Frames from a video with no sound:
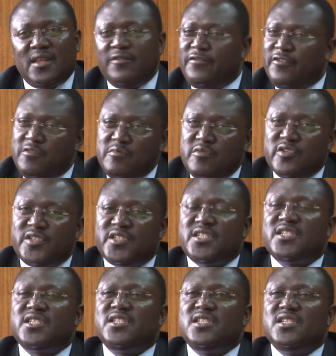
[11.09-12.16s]

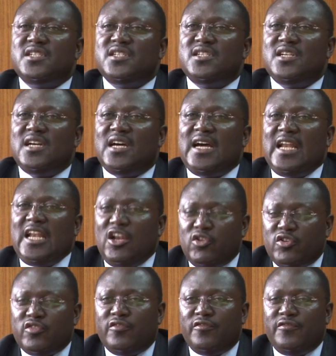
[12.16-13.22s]
Foremost, a
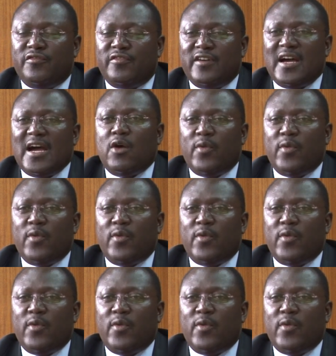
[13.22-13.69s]
lot of uh,